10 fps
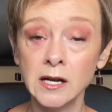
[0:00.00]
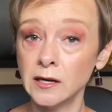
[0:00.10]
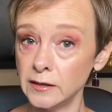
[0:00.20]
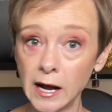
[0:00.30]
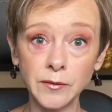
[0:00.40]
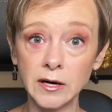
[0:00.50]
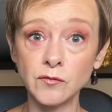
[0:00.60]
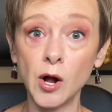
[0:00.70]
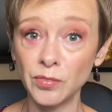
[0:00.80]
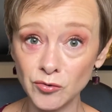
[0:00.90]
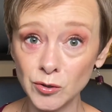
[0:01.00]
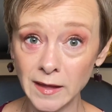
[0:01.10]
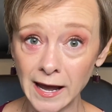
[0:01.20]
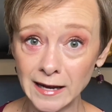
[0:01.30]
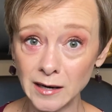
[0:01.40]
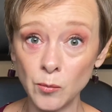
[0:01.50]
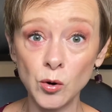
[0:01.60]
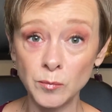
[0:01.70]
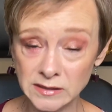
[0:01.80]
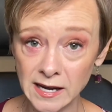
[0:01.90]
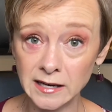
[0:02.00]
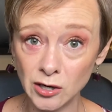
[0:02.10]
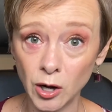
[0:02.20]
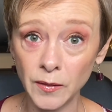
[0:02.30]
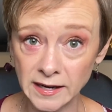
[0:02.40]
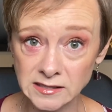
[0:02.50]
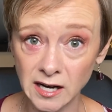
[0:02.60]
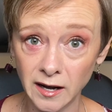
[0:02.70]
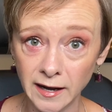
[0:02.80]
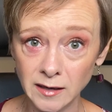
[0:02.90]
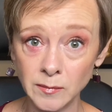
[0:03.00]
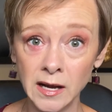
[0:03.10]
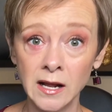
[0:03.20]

Now that I've gone through that, I won't be taking all that time.